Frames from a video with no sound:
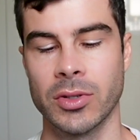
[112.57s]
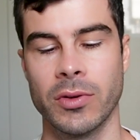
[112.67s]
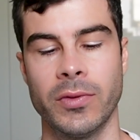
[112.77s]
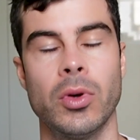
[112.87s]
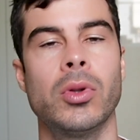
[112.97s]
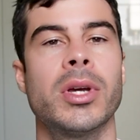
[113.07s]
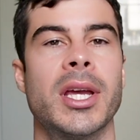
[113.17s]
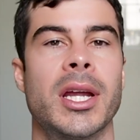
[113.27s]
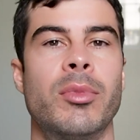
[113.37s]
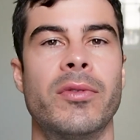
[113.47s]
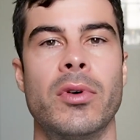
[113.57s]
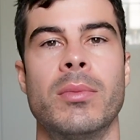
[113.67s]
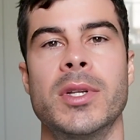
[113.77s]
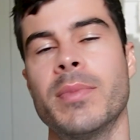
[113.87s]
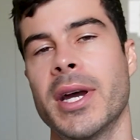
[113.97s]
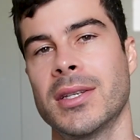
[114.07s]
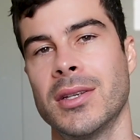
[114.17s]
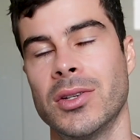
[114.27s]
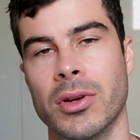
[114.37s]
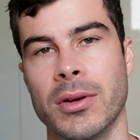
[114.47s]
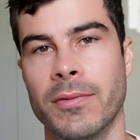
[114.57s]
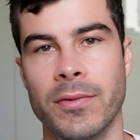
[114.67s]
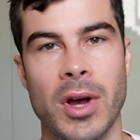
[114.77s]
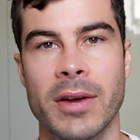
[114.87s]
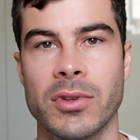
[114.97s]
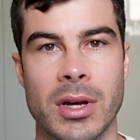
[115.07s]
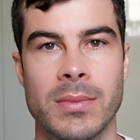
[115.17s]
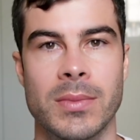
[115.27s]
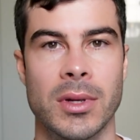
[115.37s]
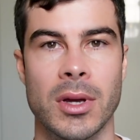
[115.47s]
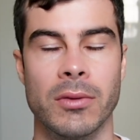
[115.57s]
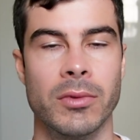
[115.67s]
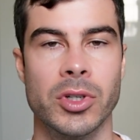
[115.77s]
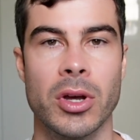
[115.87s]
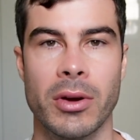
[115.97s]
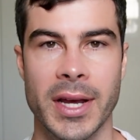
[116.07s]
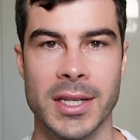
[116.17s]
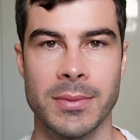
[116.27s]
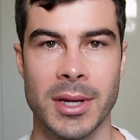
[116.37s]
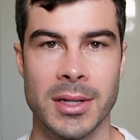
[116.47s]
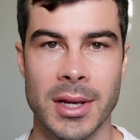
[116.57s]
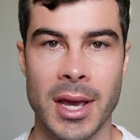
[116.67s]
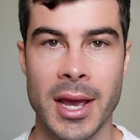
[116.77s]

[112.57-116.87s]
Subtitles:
So if you're looking at a Performance Max that's got a 5 times return on ad spend,